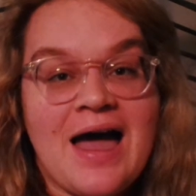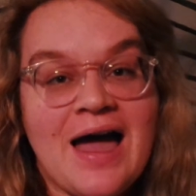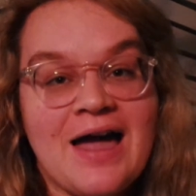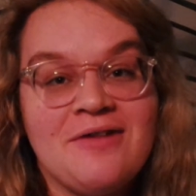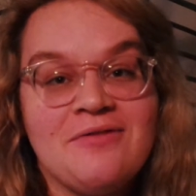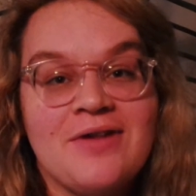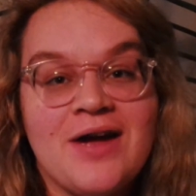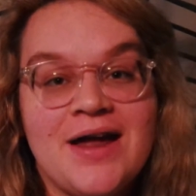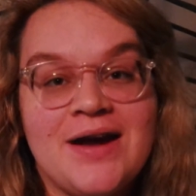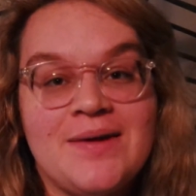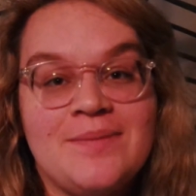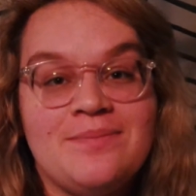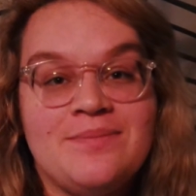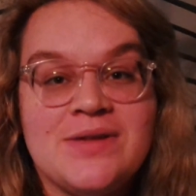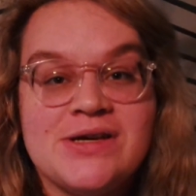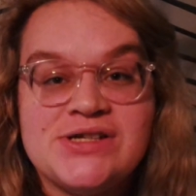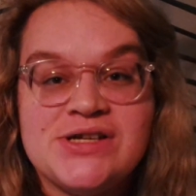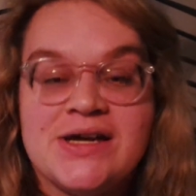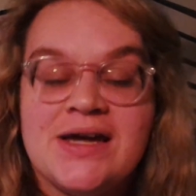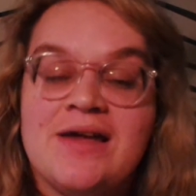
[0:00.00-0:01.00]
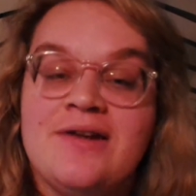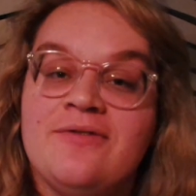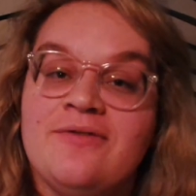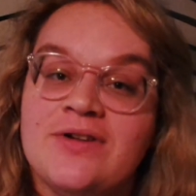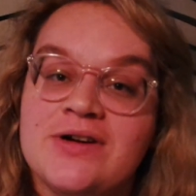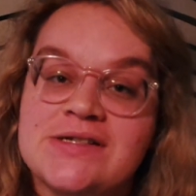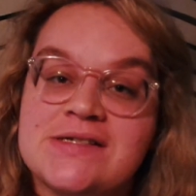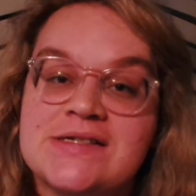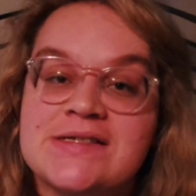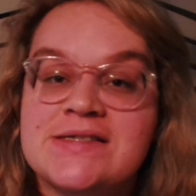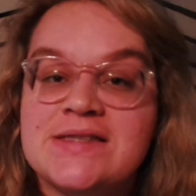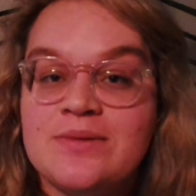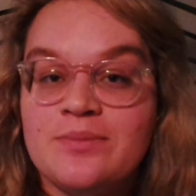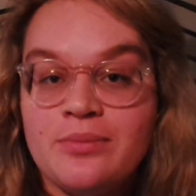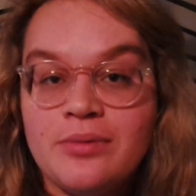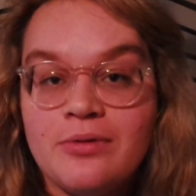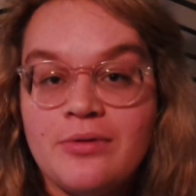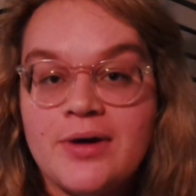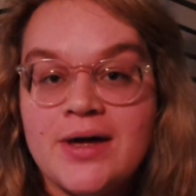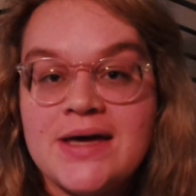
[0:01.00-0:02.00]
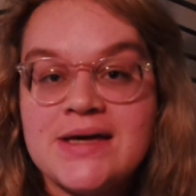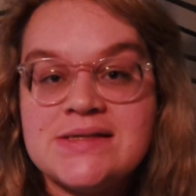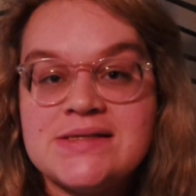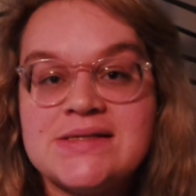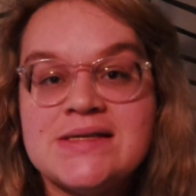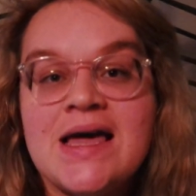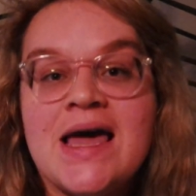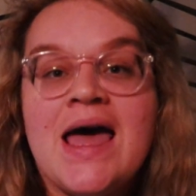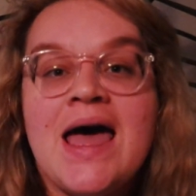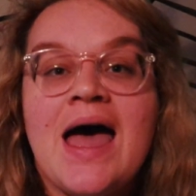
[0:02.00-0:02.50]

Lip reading: I read Michigan versus the Boys.